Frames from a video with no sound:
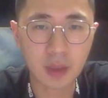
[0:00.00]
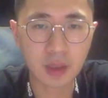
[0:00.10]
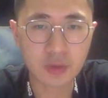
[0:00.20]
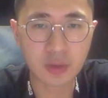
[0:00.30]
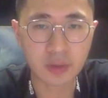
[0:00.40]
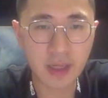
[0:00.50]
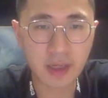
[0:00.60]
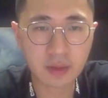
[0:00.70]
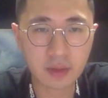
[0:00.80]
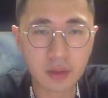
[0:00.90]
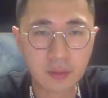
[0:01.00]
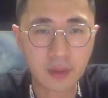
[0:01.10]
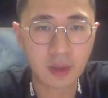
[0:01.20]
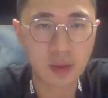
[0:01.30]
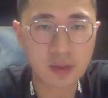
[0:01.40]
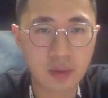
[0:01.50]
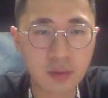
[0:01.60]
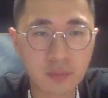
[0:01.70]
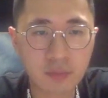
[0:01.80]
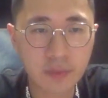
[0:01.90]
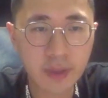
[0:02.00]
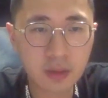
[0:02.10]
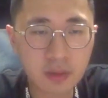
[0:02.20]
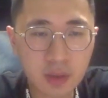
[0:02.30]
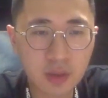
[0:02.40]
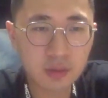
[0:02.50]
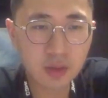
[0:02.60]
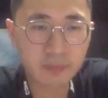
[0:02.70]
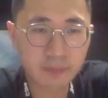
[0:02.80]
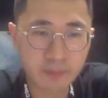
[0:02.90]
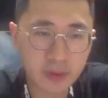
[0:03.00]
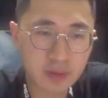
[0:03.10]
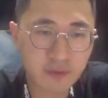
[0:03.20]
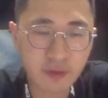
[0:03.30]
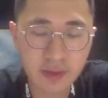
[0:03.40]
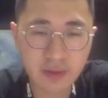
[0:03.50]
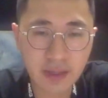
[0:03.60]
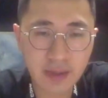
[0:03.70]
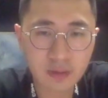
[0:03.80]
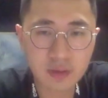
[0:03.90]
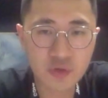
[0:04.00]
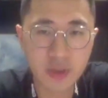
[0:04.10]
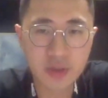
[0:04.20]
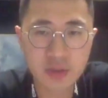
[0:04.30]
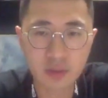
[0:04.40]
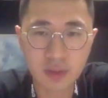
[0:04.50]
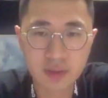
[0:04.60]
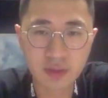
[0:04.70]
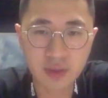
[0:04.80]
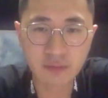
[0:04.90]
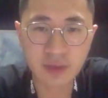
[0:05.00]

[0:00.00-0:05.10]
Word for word: Yeah. The so they look a little di- bit different than the traditional laser TV.